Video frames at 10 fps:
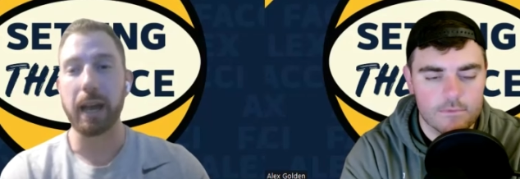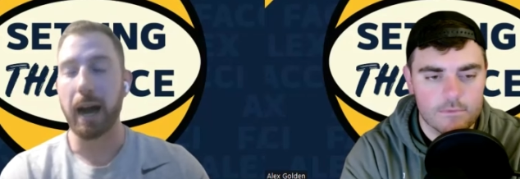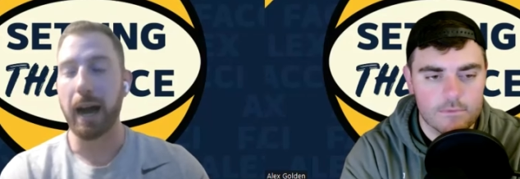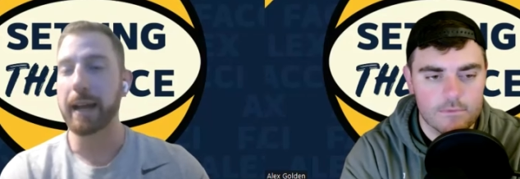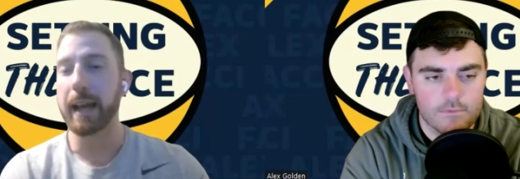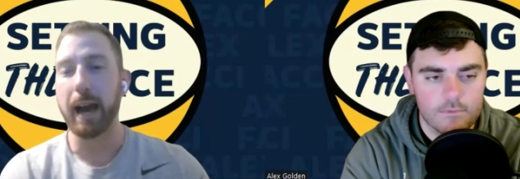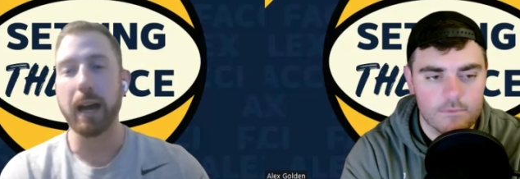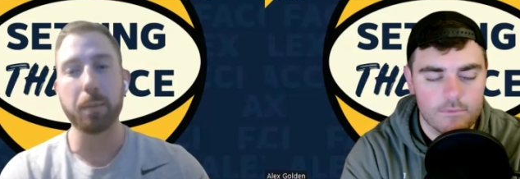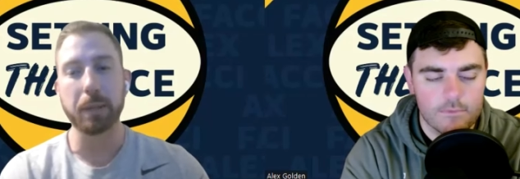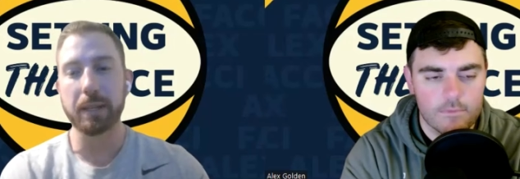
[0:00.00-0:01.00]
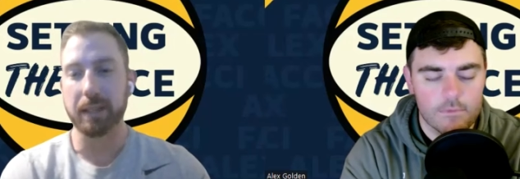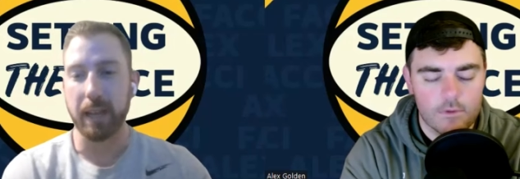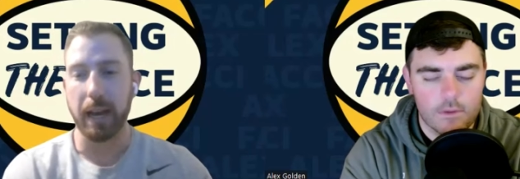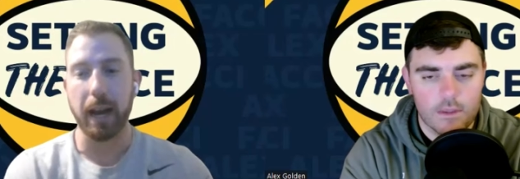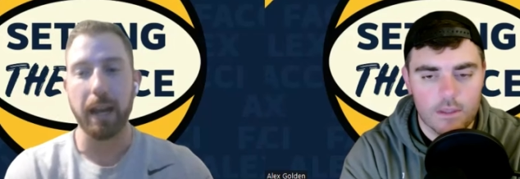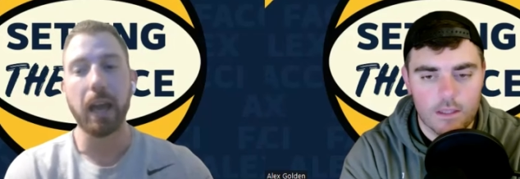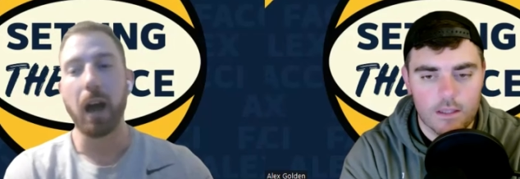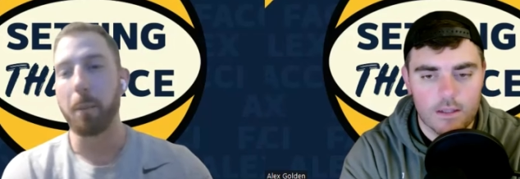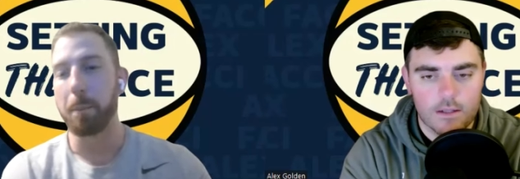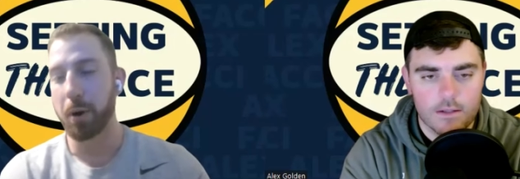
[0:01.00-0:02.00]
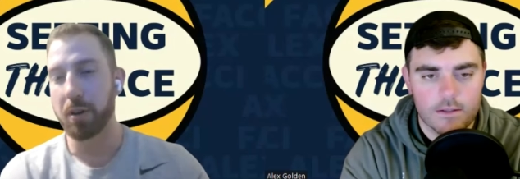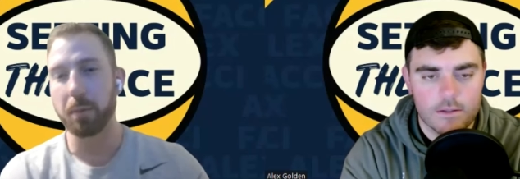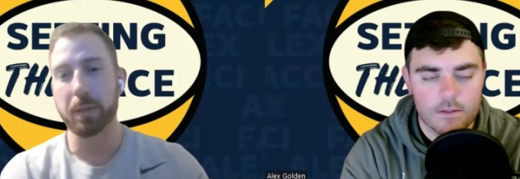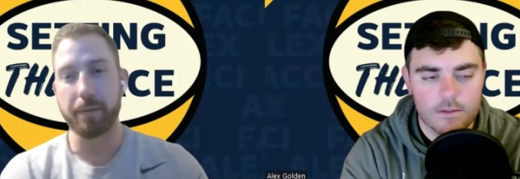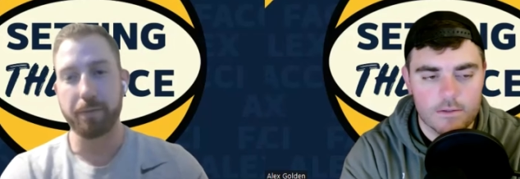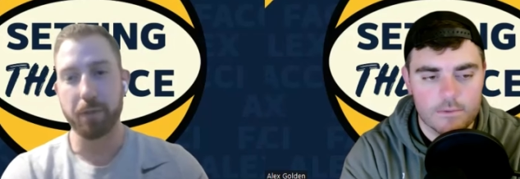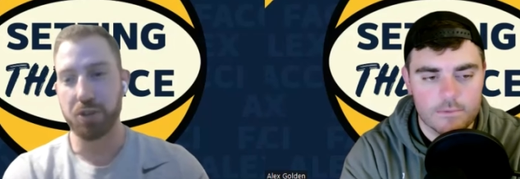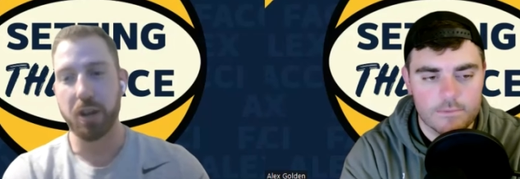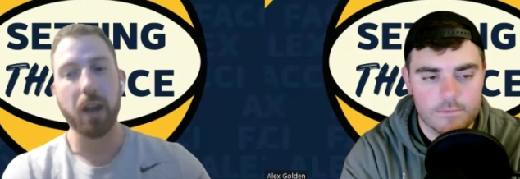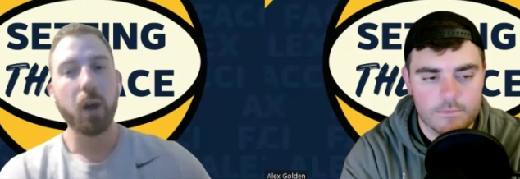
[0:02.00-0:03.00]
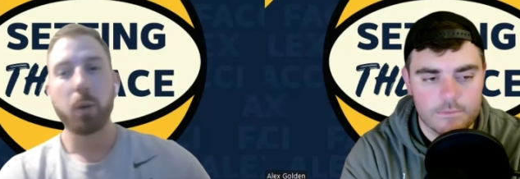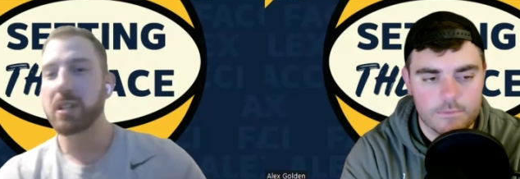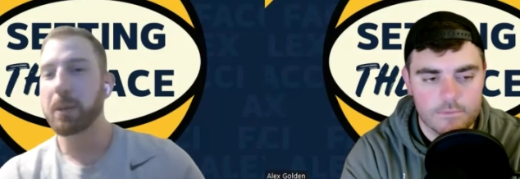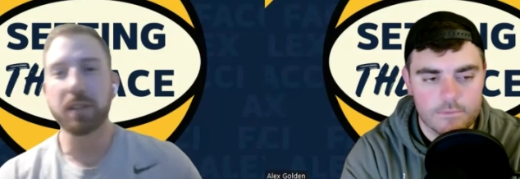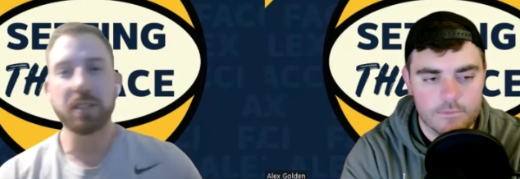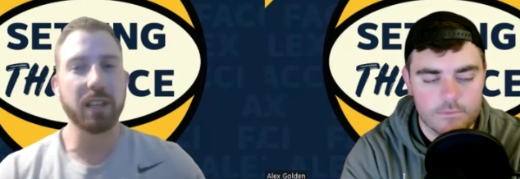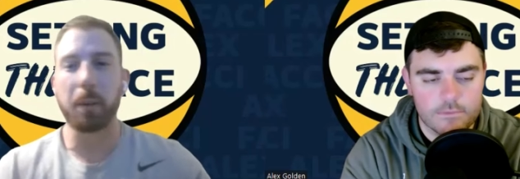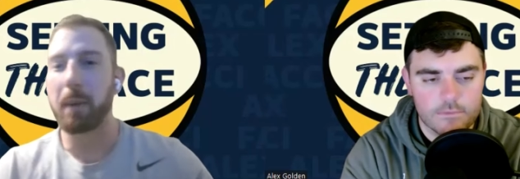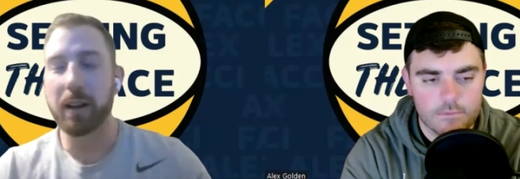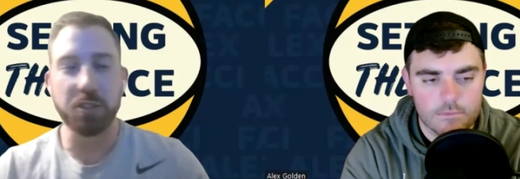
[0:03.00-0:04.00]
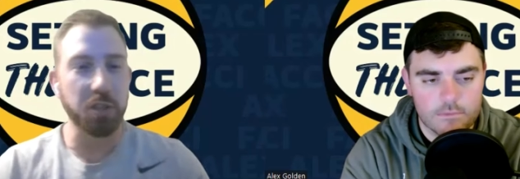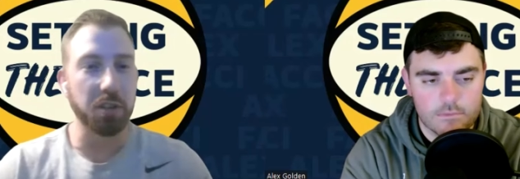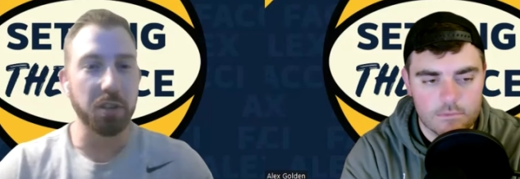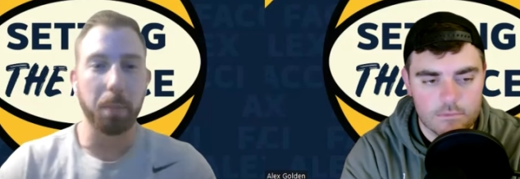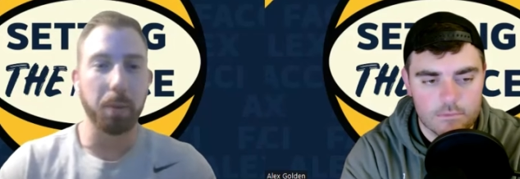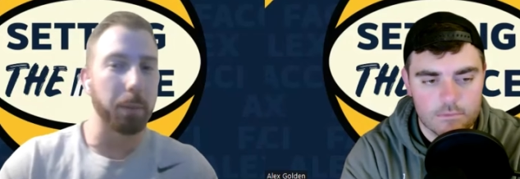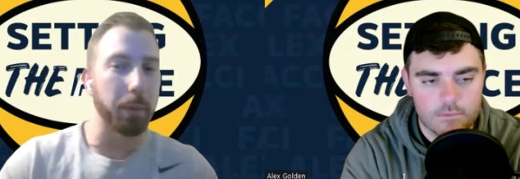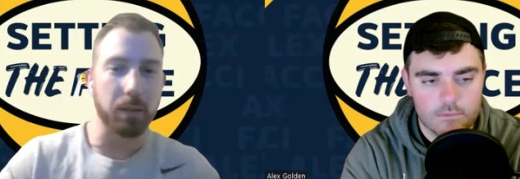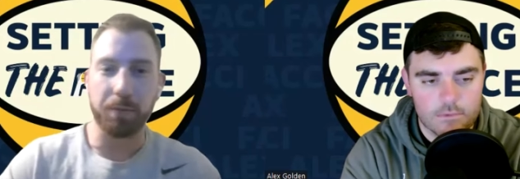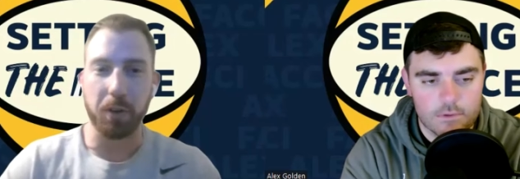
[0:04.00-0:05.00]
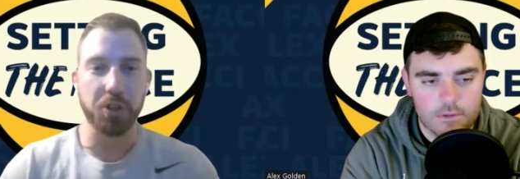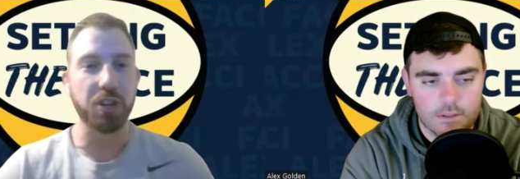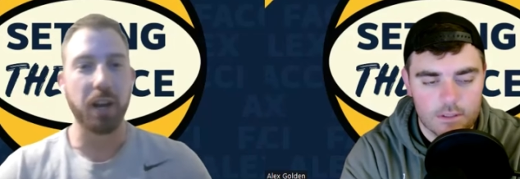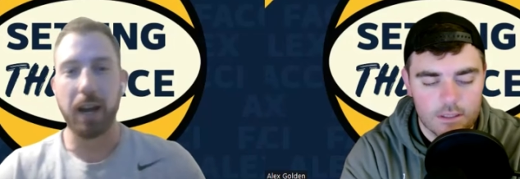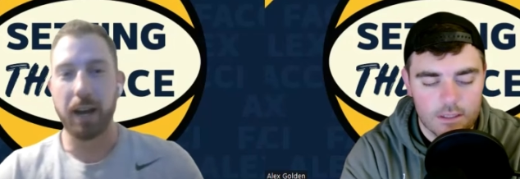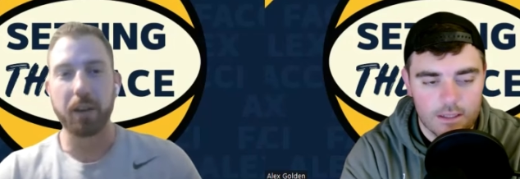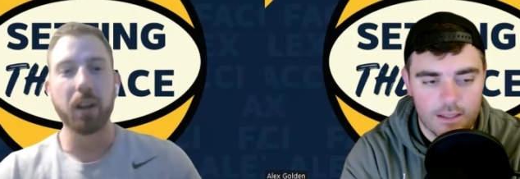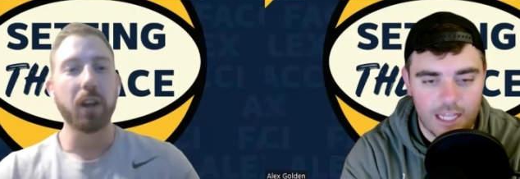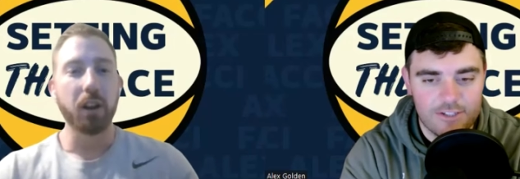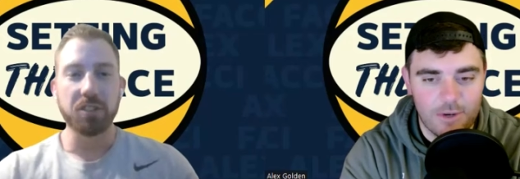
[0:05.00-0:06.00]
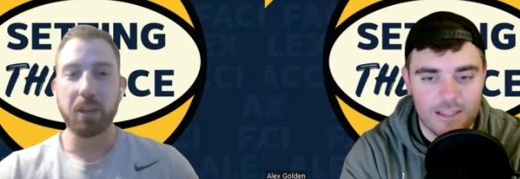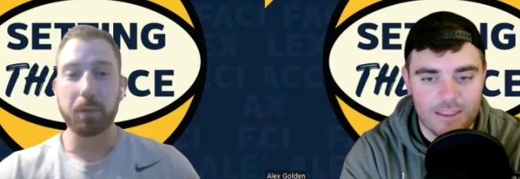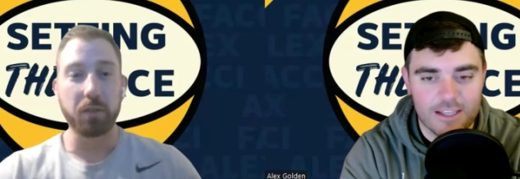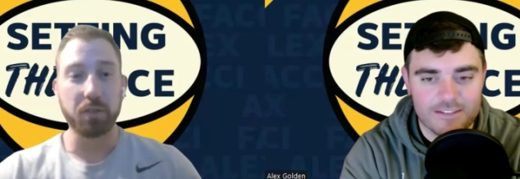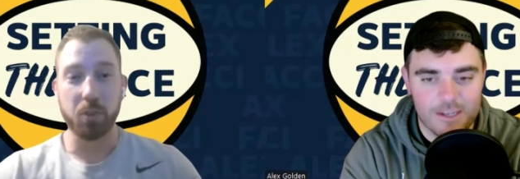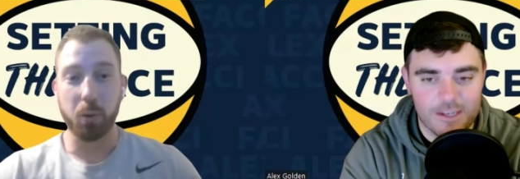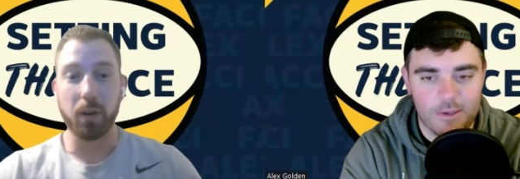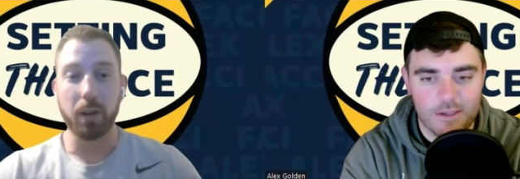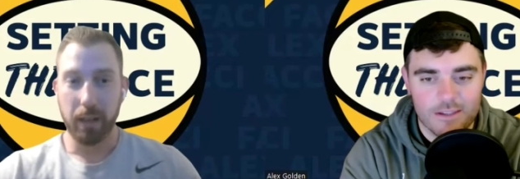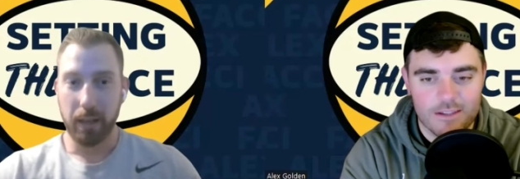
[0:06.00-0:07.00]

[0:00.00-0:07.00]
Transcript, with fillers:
Speaker 1: I gotta be the guy. I'm putting up that first shot. We typically see like a Miles Turner put up like the first shot or, that's or something I think it's Gonna be.